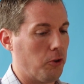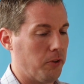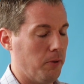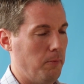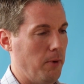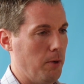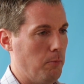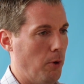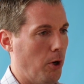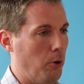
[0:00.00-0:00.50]

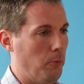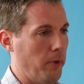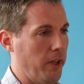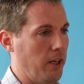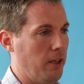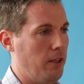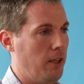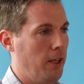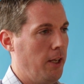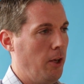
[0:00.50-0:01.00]
ultimate
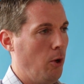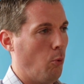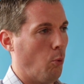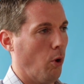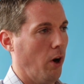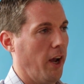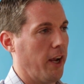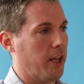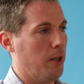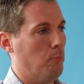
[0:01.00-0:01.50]
moment
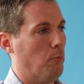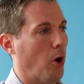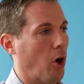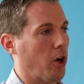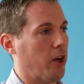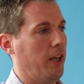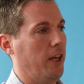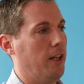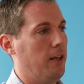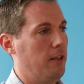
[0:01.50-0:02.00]
where I can
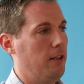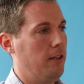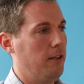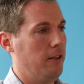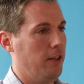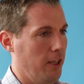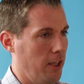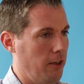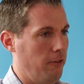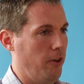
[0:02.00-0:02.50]
market
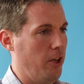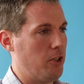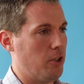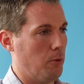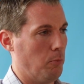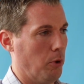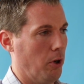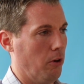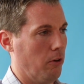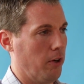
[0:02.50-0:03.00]
the
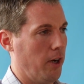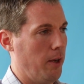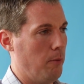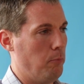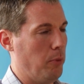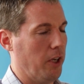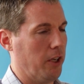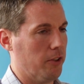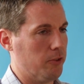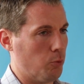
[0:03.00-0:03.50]
innovation
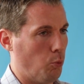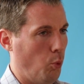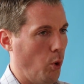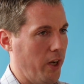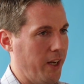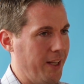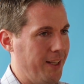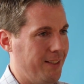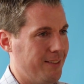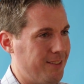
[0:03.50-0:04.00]
program. Because
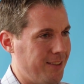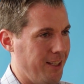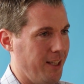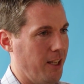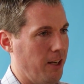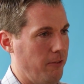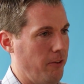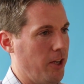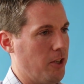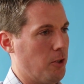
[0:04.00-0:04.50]
what is
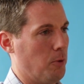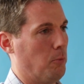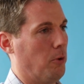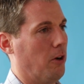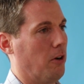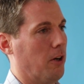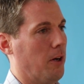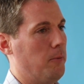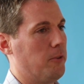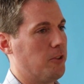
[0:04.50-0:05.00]
the innovation
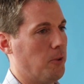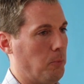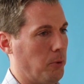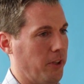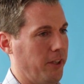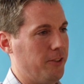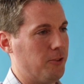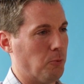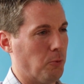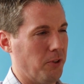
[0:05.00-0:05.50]
program? It's a
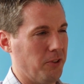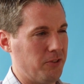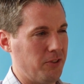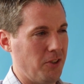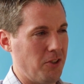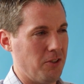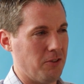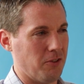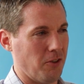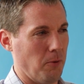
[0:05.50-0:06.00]
place where
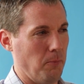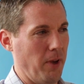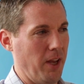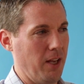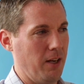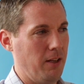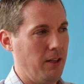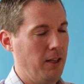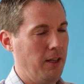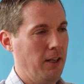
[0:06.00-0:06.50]
decisions are
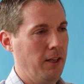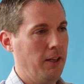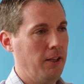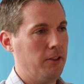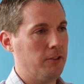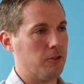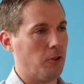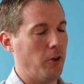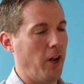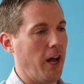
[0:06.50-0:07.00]
made.
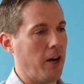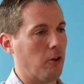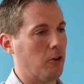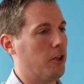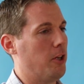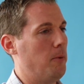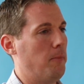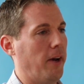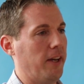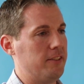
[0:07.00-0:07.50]
So not
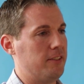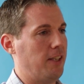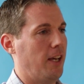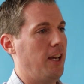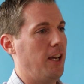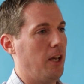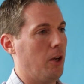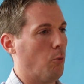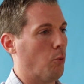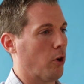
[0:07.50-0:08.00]
only am I
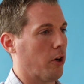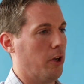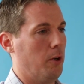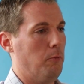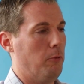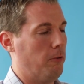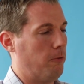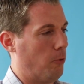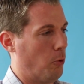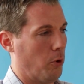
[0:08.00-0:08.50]
saying we're going
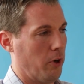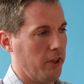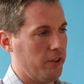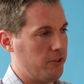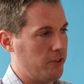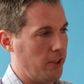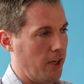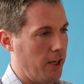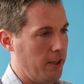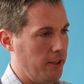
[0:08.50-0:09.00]
to move
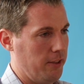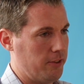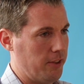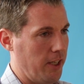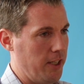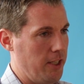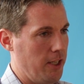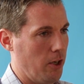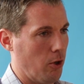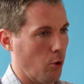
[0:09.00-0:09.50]
forward on this
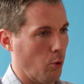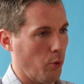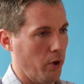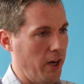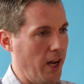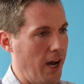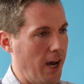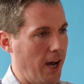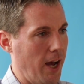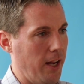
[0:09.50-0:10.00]
idea or we're
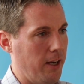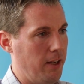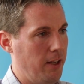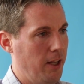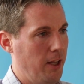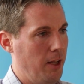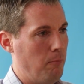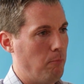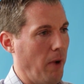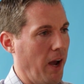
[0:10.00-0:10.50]
not,
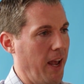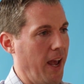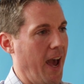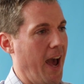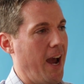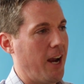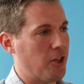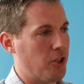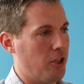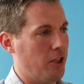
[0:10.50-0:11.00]
my
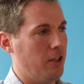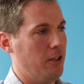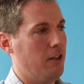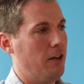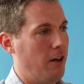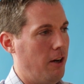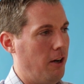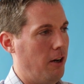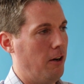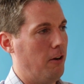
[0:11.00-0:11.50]

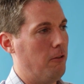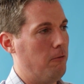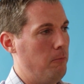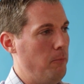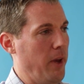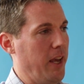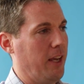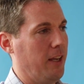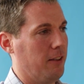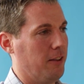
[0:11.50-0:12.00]
action of
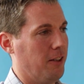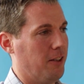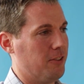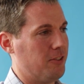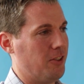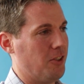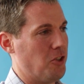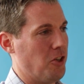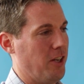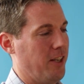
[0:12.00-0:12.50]
making the
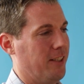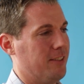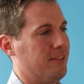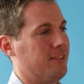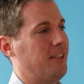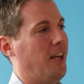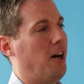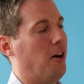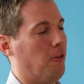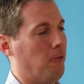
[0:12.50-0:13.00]
decision
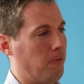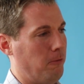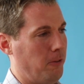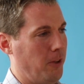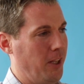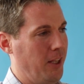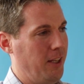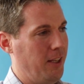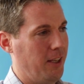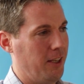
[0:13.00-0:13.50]
itself
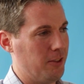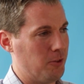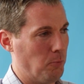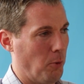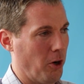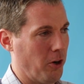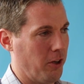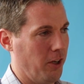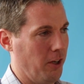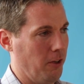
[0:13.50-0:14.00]
is
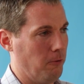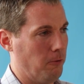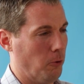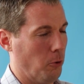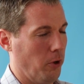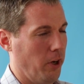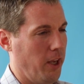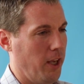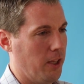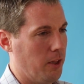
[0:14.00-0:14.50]
marketing
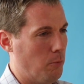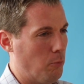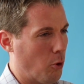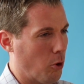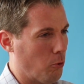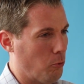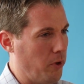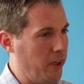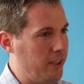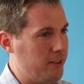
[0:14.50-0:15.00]
for it. And the
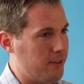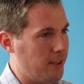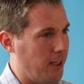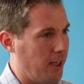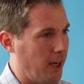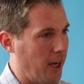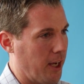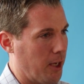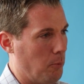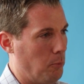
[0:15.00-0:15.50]
more
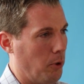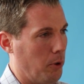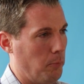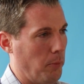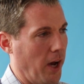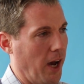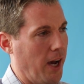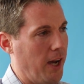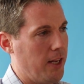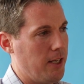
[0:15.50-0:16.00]
reasoning I could put
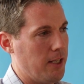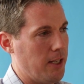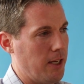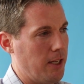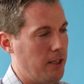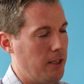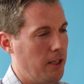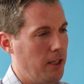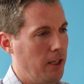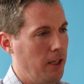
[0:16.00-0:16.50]
behind
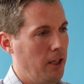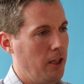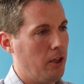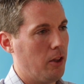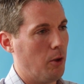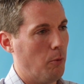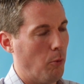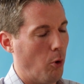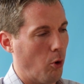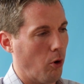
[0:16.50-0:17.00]
it,
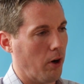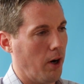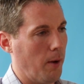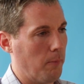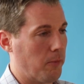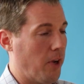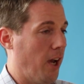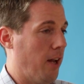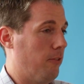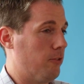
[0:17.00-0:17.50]
the more
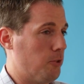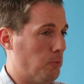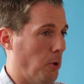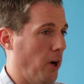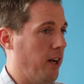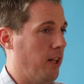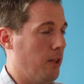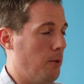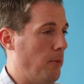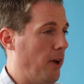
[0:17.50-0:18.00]
I'm kind of
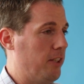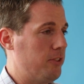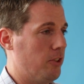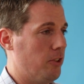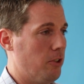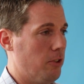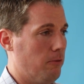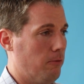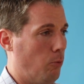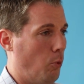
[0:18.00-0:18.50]
spreading the
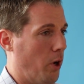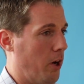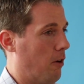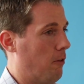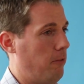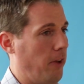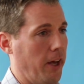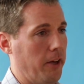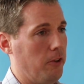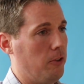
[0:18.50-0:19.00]
message of what
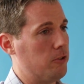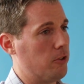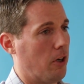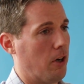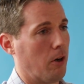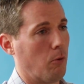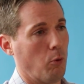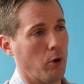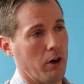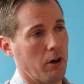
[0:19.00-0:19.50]
our values
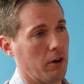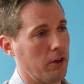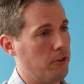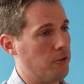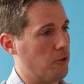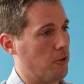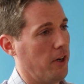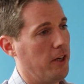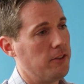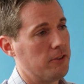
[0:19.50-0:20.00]
are, what our
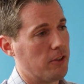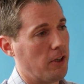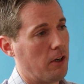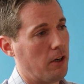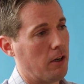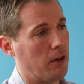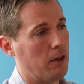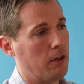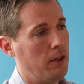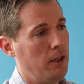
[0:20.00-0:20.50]
constraints
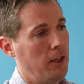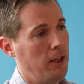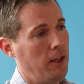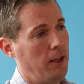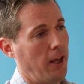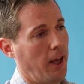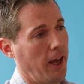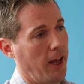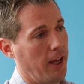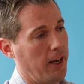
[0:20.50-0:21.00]
are,
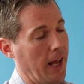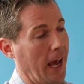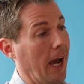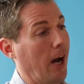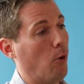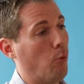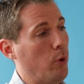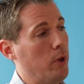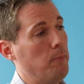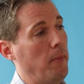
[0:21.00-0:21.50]
and
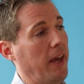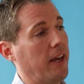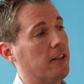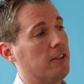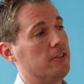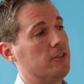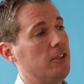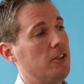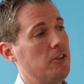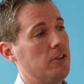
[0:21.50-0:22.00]
how we
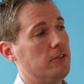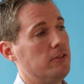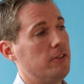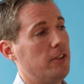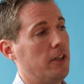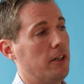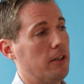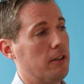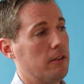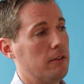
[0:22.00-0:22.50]
make decisions
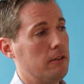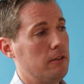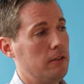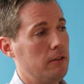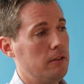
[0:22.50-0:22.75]
here.